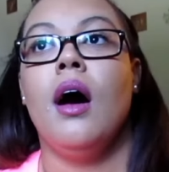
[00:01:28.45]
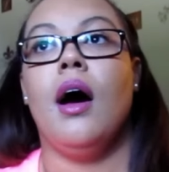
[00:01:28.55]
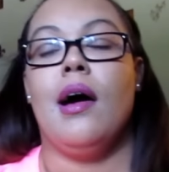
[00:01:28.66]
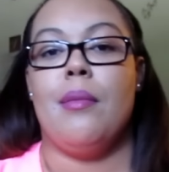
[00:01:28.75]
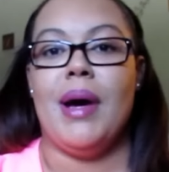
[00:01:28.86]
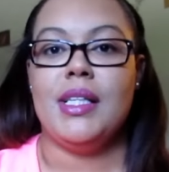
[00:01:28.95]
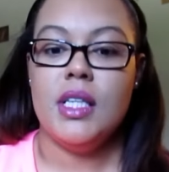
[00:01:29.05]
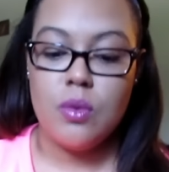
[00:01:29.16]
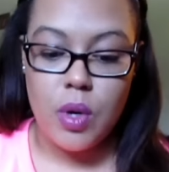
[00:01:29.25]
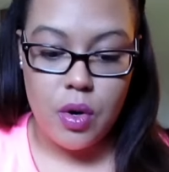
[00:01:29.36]
Um, I
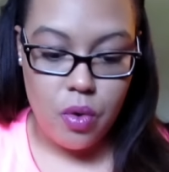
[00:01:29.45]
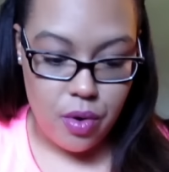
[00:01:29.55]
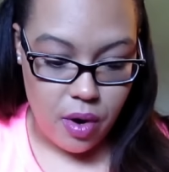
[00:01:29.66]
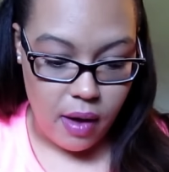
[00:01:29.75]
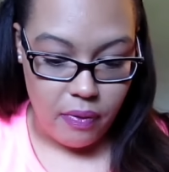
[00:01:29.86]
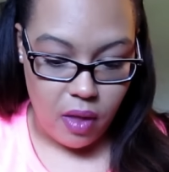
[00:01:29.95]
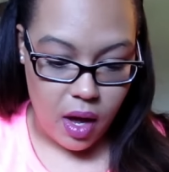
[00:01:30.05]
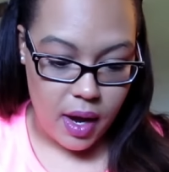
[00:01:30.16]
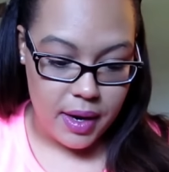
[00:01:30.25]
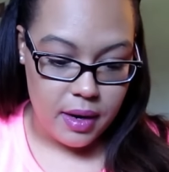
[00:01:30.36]
didn't want to order
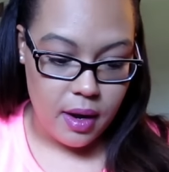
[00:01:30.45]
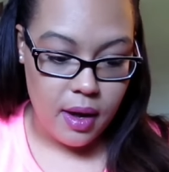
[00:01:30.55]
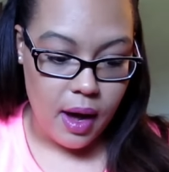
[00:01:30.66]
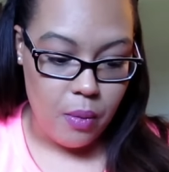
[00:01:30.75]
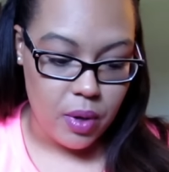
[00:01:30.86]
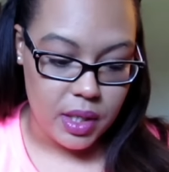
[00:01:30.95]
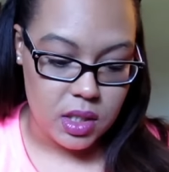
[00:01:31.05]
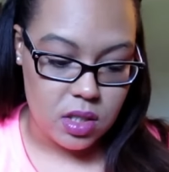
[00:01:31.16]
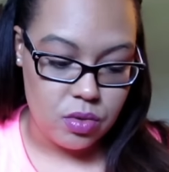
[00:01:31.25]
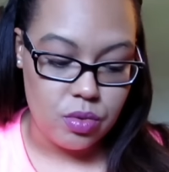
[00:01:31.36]
online. I wanted
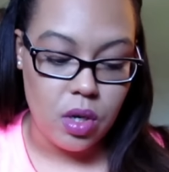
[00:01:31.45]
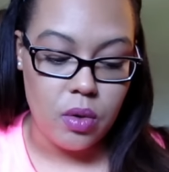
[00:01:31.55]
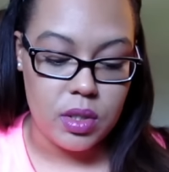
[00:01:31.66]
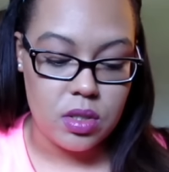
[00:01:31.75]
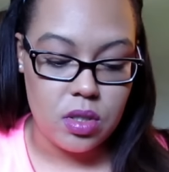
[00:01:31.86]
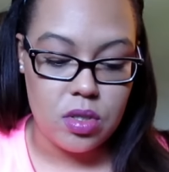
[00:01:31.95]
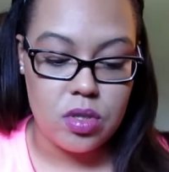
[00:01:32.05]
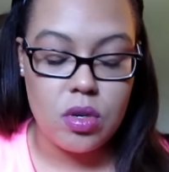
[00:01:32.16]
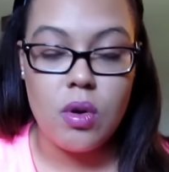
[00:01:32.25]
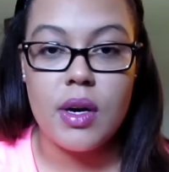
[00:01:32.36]
to go into the
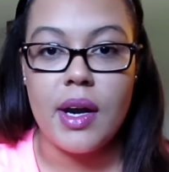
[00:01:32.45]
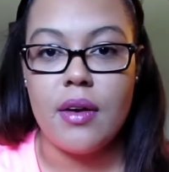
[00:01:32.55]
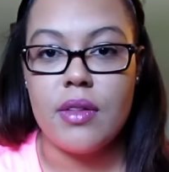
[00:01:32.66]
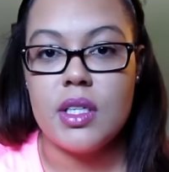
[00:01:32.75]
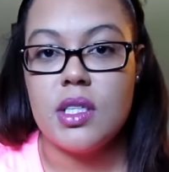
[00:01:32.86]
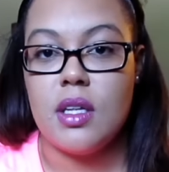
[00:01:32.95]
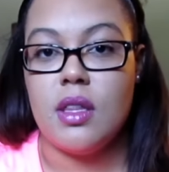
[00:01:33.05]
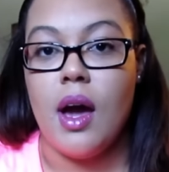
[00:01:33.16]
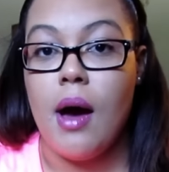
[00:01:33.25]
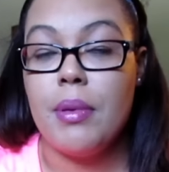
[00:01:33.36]
store, and I know they said
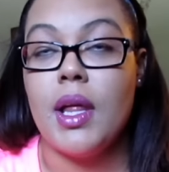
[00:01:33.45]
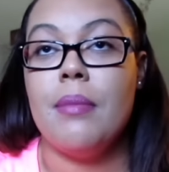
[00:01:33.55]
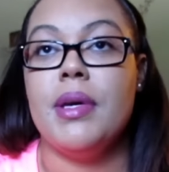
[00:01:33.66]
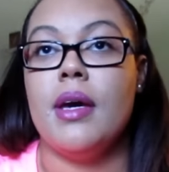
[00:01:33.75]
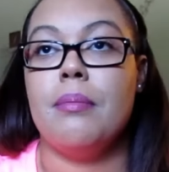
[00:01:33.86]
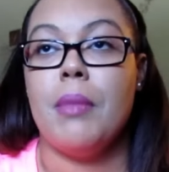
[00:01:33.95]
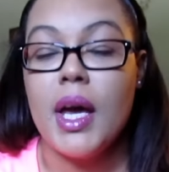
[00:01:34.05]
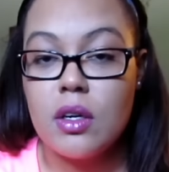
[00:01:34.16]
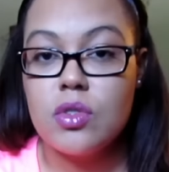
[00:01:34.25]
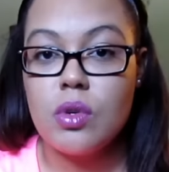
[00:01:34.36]
that Hobby Lobby and
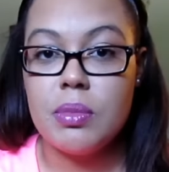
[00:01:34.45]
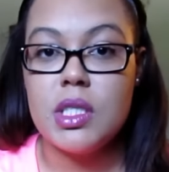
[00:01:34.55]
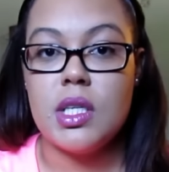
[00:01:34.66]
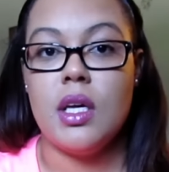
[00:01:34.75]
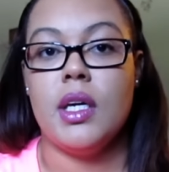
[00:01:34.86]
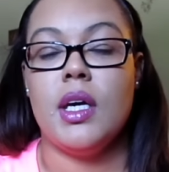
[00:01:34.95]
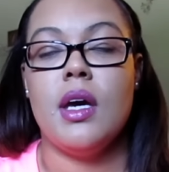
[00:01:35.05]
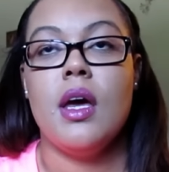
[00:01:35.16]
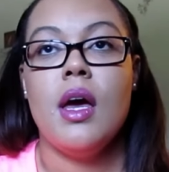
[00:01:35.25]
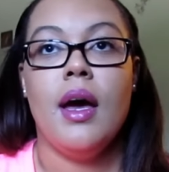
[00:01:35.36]
Michaels would be selling
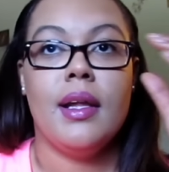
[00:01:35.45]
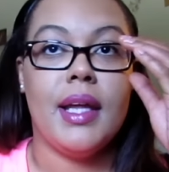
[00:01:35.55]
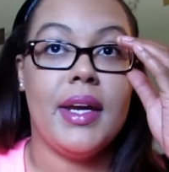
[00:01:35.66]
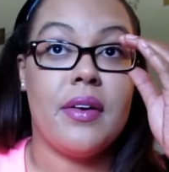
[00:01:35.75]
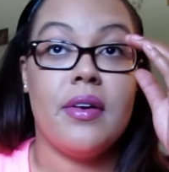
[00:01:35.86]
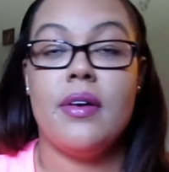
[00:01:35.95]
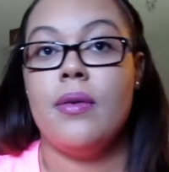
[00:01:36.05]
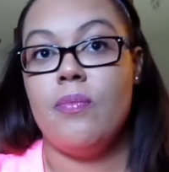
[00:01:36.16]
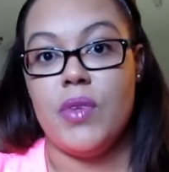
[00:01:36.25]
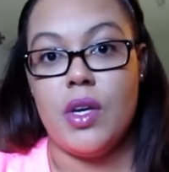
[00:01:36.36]
it later,
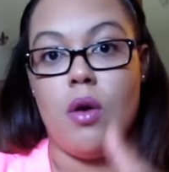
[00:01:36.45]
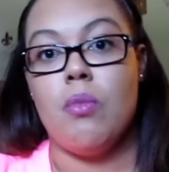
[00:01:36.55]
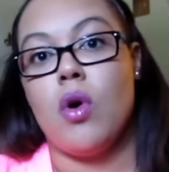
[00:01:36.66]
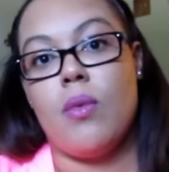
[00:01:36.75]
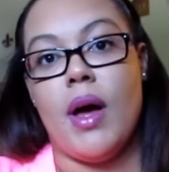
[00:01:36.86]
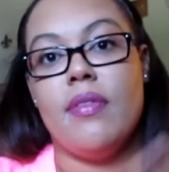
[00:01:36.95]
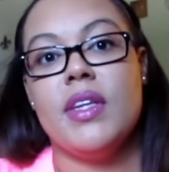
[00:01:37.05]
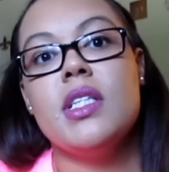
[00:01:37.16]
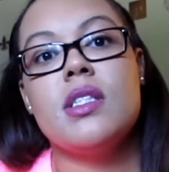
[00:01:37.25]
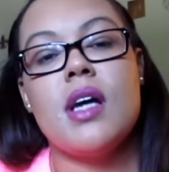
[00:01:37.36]
you know, more around
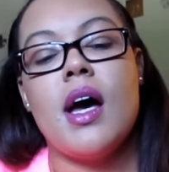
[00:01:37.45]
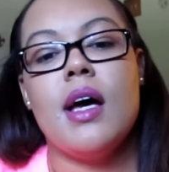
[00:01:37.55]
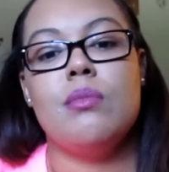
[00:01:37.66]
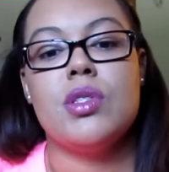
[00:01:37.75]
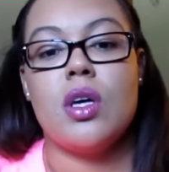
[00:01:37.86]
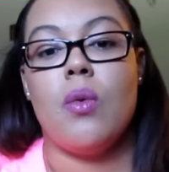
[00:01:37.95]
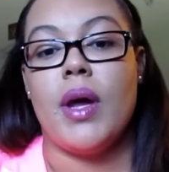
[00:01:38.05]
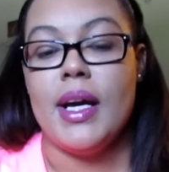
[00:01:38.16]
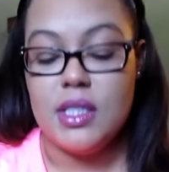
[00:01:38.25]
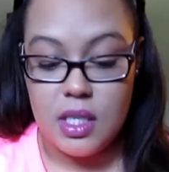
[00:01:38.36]
this time. So
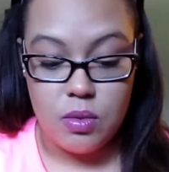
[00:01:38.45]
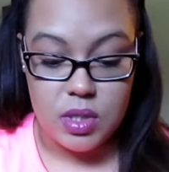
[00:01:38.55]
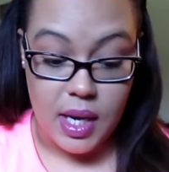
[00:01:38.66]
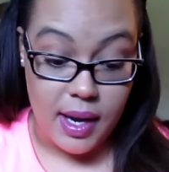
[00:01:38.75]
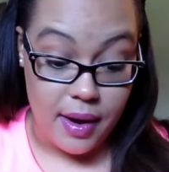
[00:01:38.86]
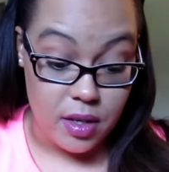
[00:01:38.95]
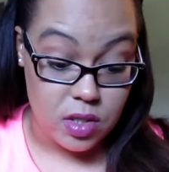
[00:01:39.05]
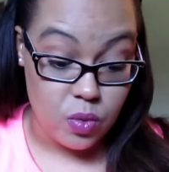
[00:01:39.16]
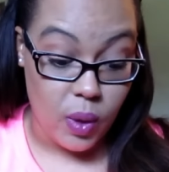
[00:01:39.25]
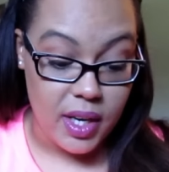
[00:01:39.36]
what I did was I kind of
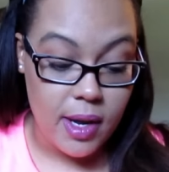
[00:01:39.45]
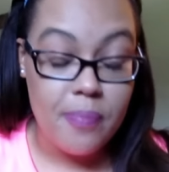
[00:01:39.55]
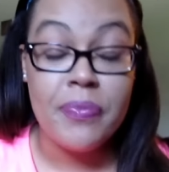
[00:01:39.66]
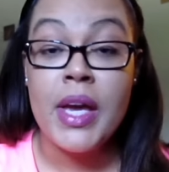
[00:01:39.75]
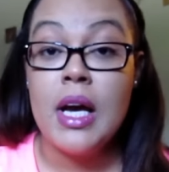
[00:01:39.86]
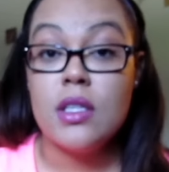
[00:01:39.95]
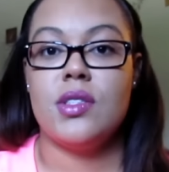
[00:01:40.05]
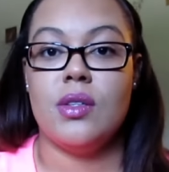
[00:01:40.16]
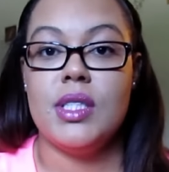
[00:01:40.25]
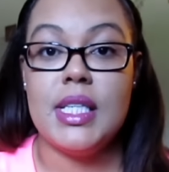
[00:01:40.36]
just waited.
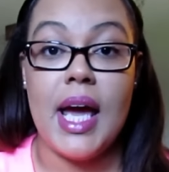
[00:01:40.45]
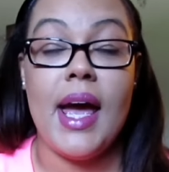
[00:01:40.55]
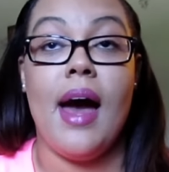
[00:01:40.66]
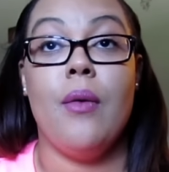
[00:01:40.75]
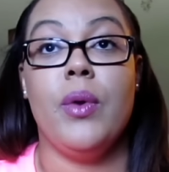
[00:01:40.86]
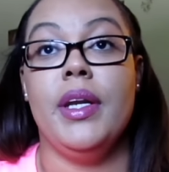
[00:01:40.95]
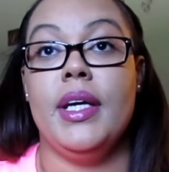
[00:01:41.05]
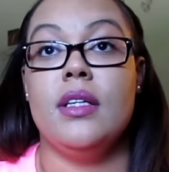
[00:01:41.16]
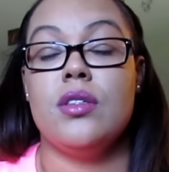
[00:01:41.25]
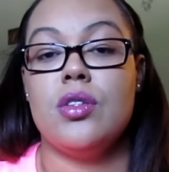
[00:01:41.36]
So today I went
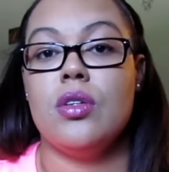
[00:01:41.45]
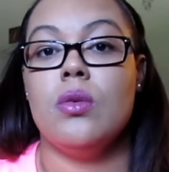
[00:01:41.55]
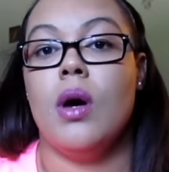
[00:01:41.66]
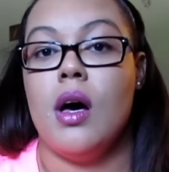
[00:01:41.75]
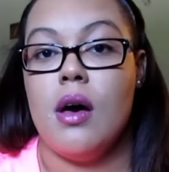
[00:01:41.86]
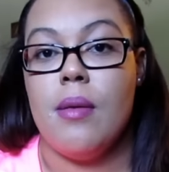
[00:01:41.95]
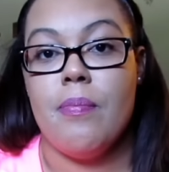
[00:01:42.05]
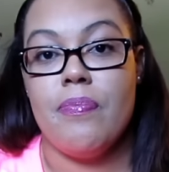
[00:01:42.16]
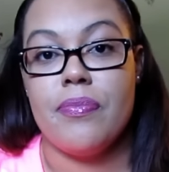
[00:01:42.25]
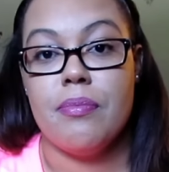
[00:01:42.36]
into
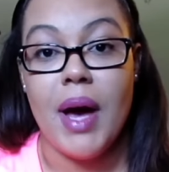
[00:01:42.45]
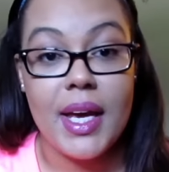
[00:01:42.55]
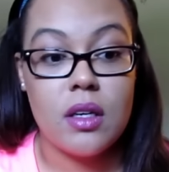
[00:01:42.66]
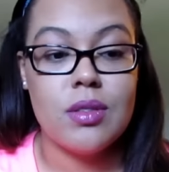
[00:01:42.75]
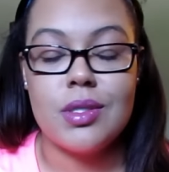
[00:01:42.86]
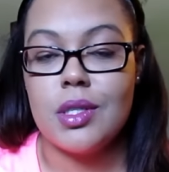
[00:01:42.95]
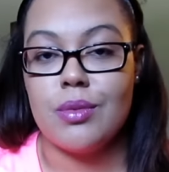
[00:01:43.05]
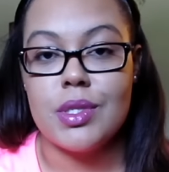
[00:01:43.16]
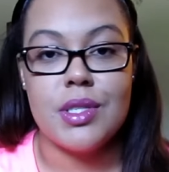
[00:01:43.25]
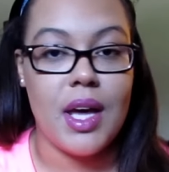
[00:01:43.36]
um, Michaels.
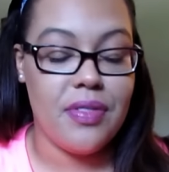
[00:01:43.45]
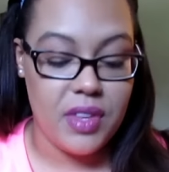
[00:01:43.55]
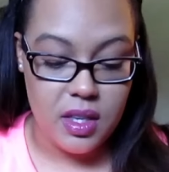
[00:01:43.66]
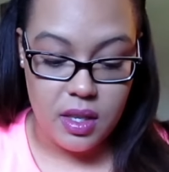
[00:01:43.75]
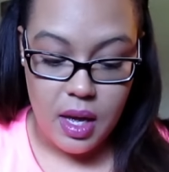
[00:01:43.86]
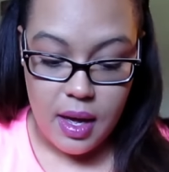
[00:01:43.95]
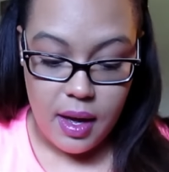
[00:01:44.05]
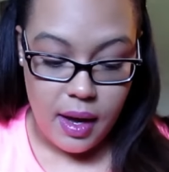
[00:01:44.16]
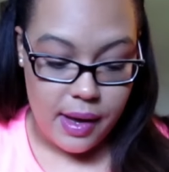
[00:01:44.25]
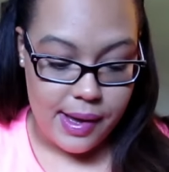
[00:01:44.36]
There was nothing.
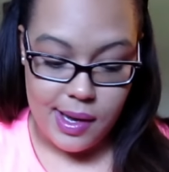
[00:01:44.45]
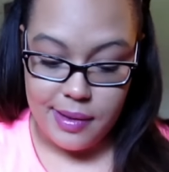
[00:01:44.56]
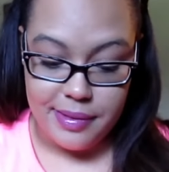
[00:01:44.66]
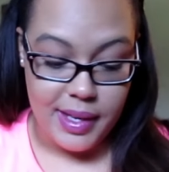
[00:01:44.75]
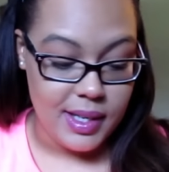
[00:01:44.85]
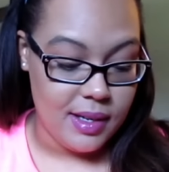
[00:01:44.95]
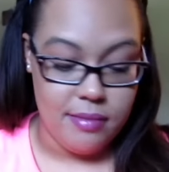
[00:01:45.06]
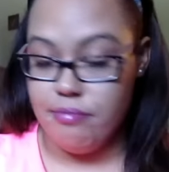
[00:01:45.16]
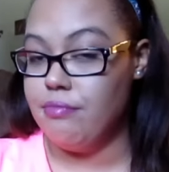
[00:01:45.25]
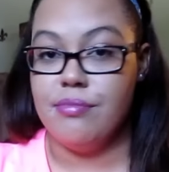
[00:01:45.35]
Uh, they
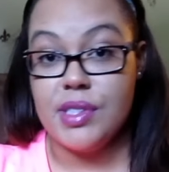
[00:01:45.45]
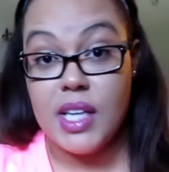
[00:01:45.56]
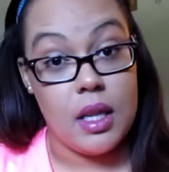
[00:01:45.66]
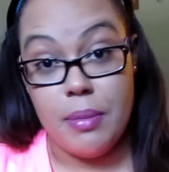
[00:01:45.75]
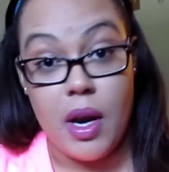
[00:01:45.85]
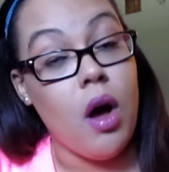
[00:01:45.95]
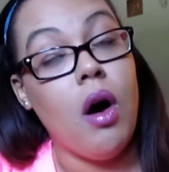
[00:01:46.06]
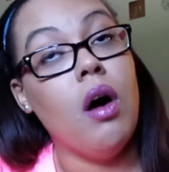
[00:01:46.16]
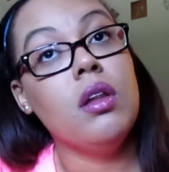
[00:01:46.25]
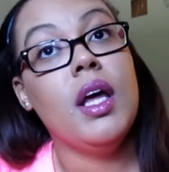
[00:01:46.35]
didn't sell them at
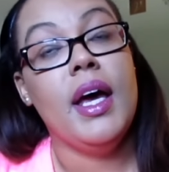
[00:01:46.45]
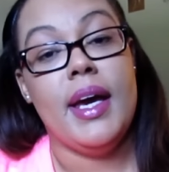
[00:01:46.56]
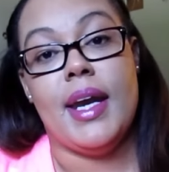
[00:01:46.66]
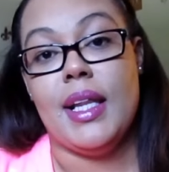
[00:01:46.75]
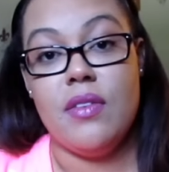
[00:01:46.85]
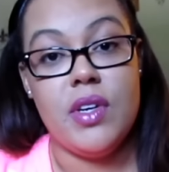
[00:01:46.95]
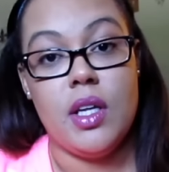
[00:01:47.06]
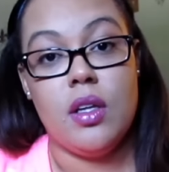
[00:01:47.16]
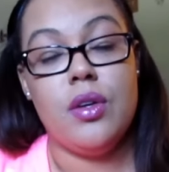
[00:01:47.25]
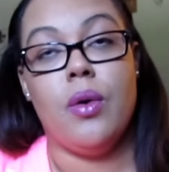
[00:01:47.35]
all, and I live in
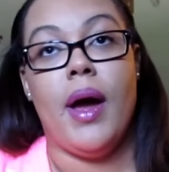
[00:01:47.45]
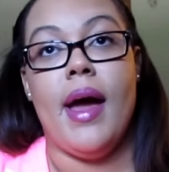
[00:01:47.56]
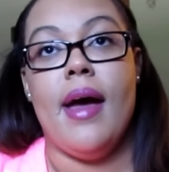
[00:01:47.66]
Illinois.